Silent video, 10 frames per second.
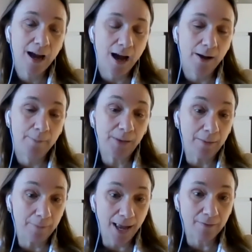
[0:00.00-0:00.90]
and
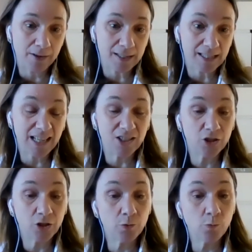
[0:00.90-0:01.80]
behaviors into